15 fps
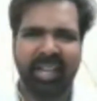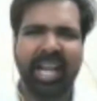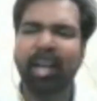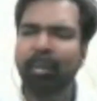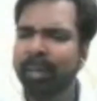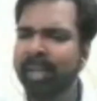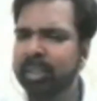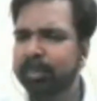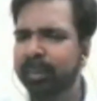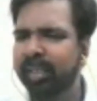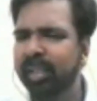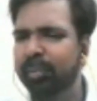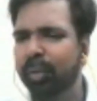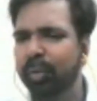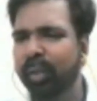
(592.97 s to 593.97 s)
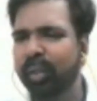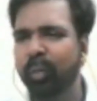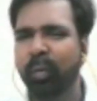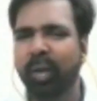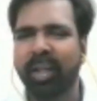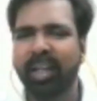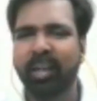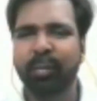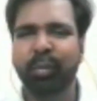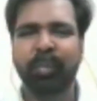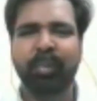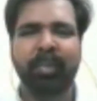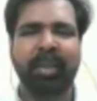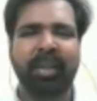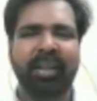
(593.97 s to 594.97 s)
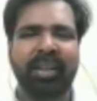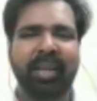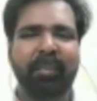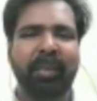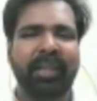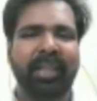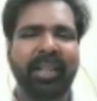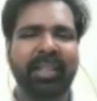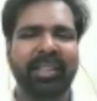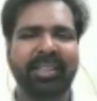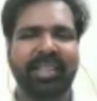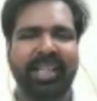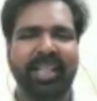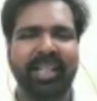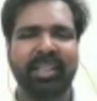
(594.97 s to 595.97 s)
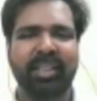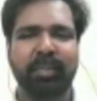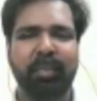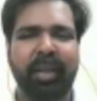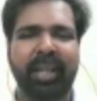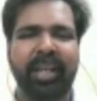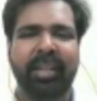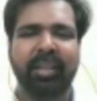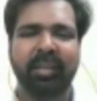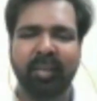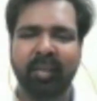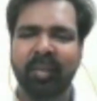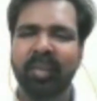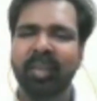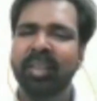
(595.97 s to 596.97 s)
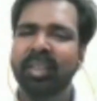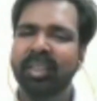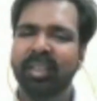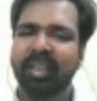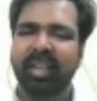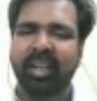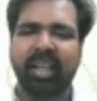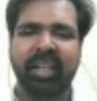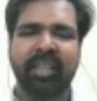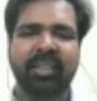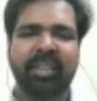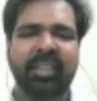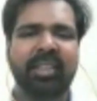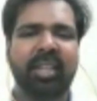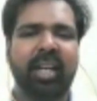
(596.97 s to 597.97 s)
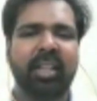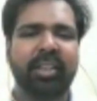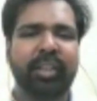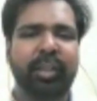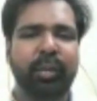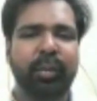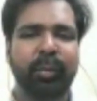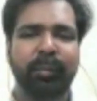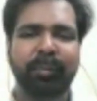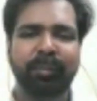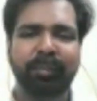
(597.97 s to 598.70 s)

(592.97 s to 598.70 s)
I've been speaking for quite a while now, so maybe let me take a second's break and just ask you